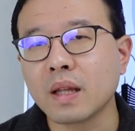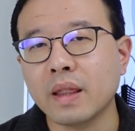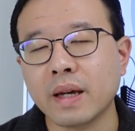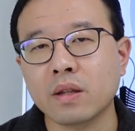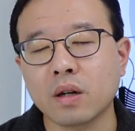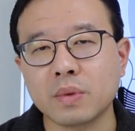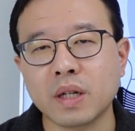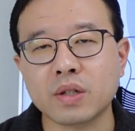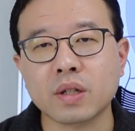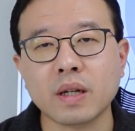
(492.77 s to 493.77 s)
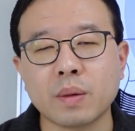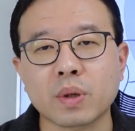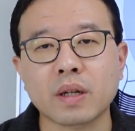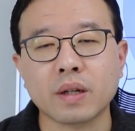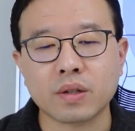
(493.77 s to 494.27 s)
that nomination
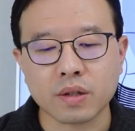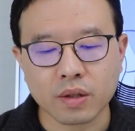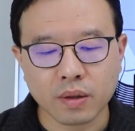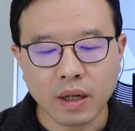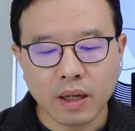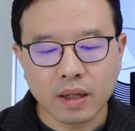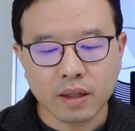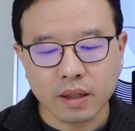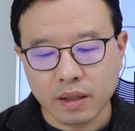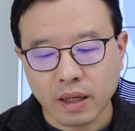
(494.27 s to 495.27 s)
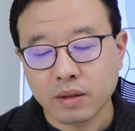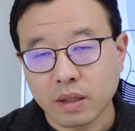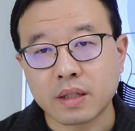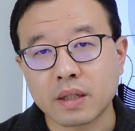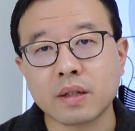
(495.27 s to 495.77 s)
application. So now
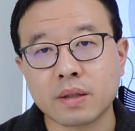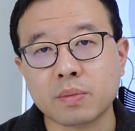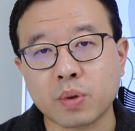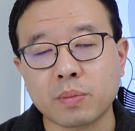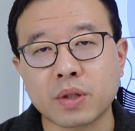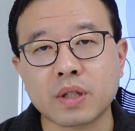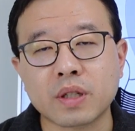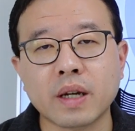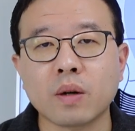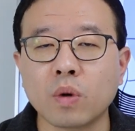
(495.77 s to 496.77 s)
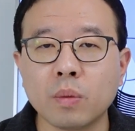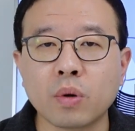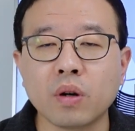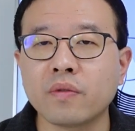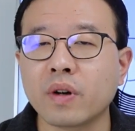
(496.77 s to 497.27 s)
this year is pretty much the same,
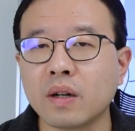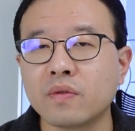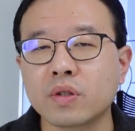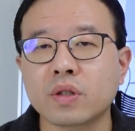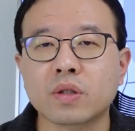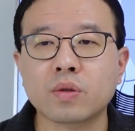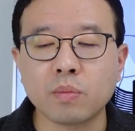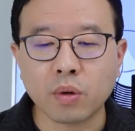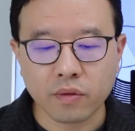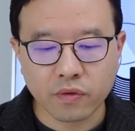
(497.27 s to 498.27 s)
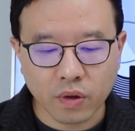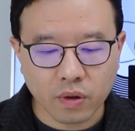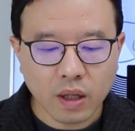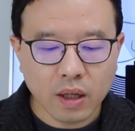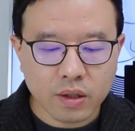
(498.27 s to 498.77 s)
1.5 versus
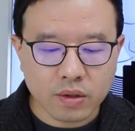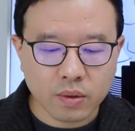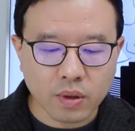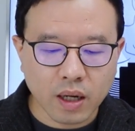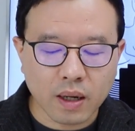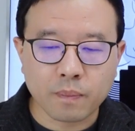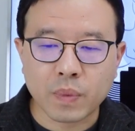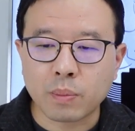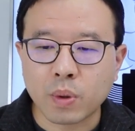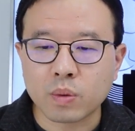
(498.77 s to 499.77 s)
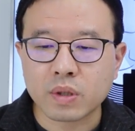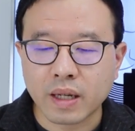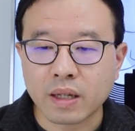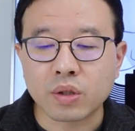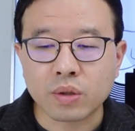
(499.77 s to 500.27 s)
2.4. So people
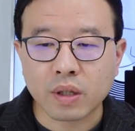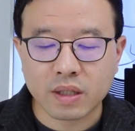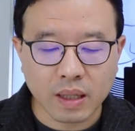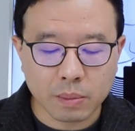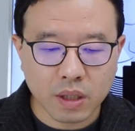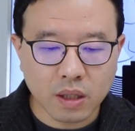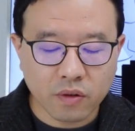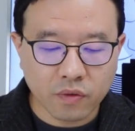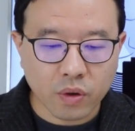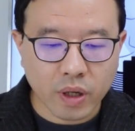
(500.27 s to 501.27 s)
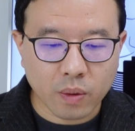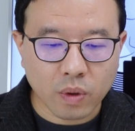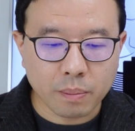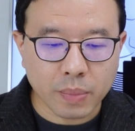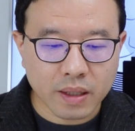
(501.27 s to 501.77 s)
tend to accept
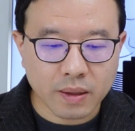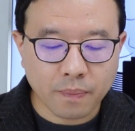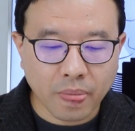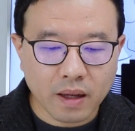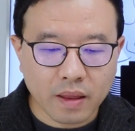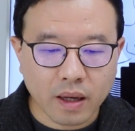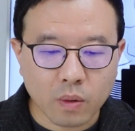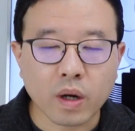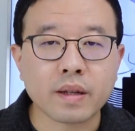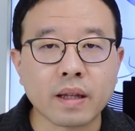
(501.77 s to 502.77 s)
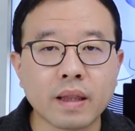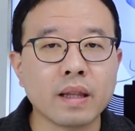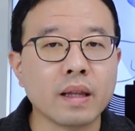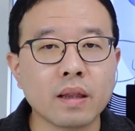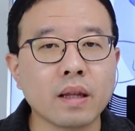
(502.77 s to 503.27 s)
491 better than
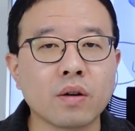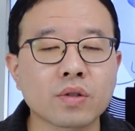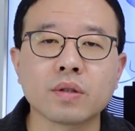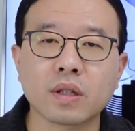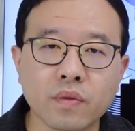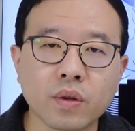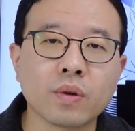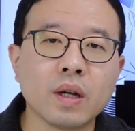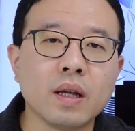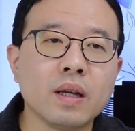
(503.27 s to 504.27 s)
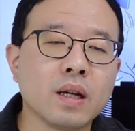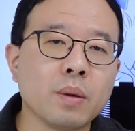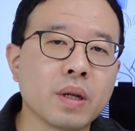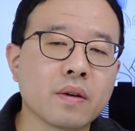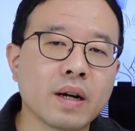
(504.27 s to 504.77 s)
190. Let also give you a
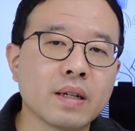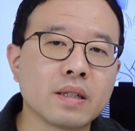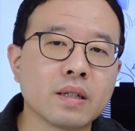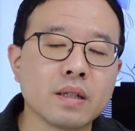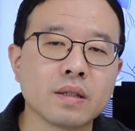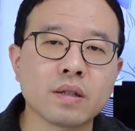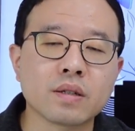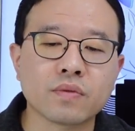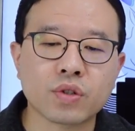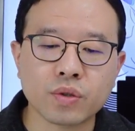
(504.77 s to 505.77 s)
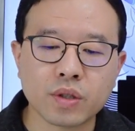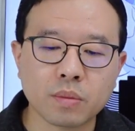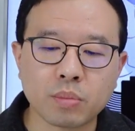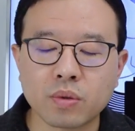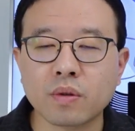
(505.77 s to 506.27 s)
bit of idea in terms of
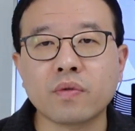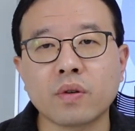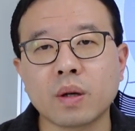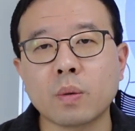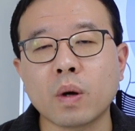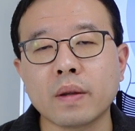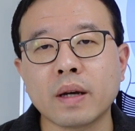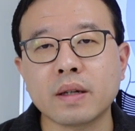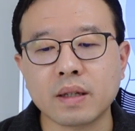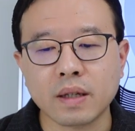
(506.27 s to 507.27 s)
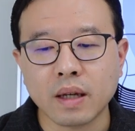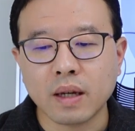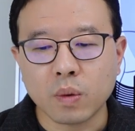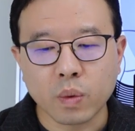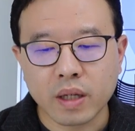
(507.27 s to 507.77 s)
choosing between 491 and 190.
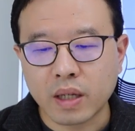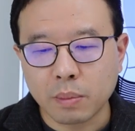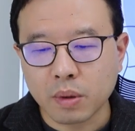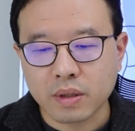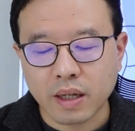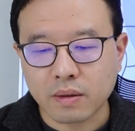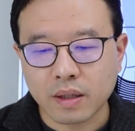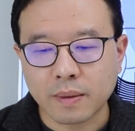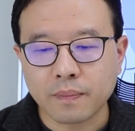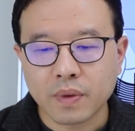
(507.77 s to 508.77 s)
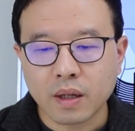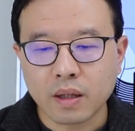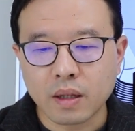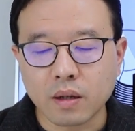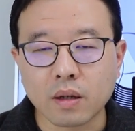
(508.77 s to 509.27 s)
We keep on telling
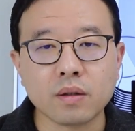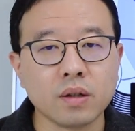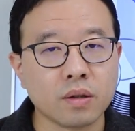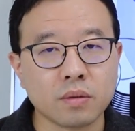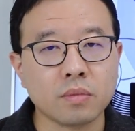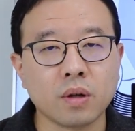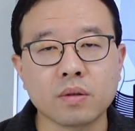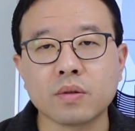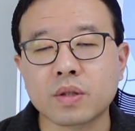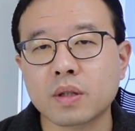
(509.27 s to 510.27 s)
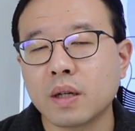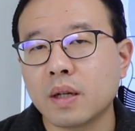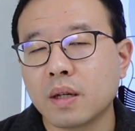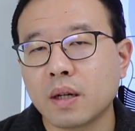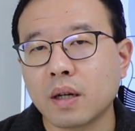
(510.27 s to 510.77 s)
all those
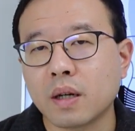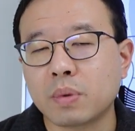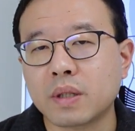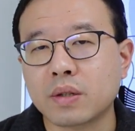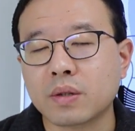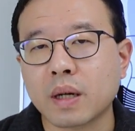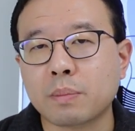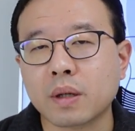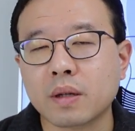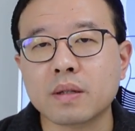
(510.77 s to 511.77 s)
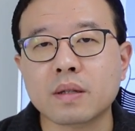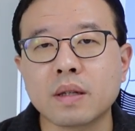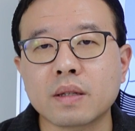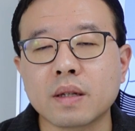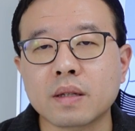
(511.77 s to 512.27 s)
potential applicants,
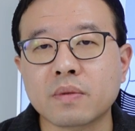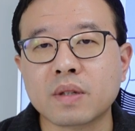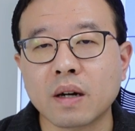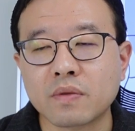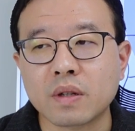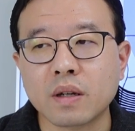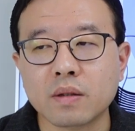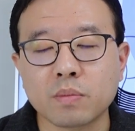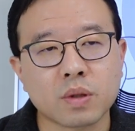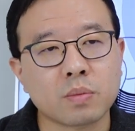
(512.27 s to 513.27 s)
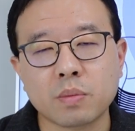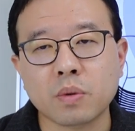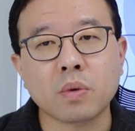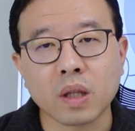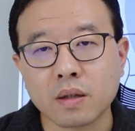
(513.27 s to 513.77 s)
this year is a tough year. It's probably
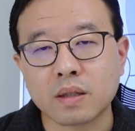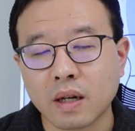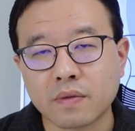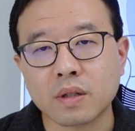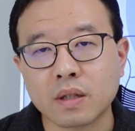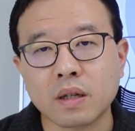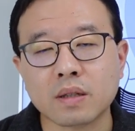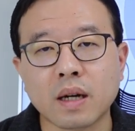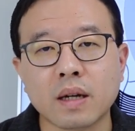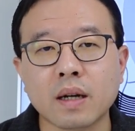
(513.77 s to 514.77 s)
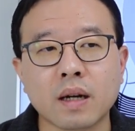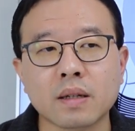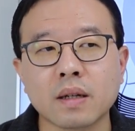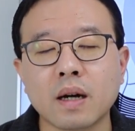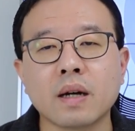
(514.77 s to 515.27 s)
one of the toughest years
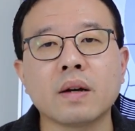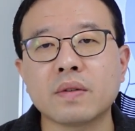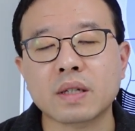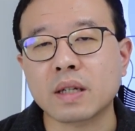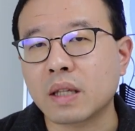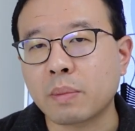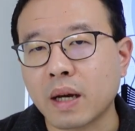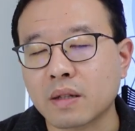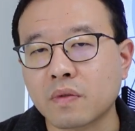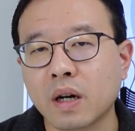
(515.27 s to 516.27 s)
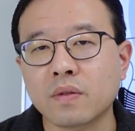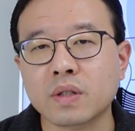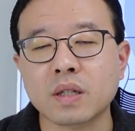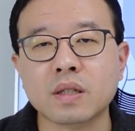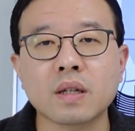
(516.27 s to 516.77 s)
I ever seen in the past 5 or
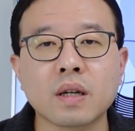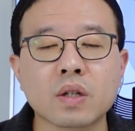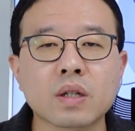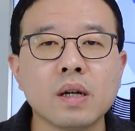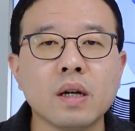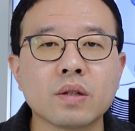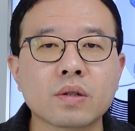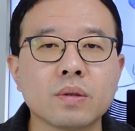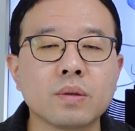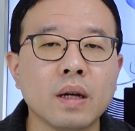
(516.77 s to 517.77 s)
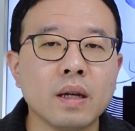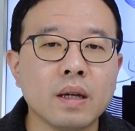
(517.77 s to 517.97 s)
6 years. So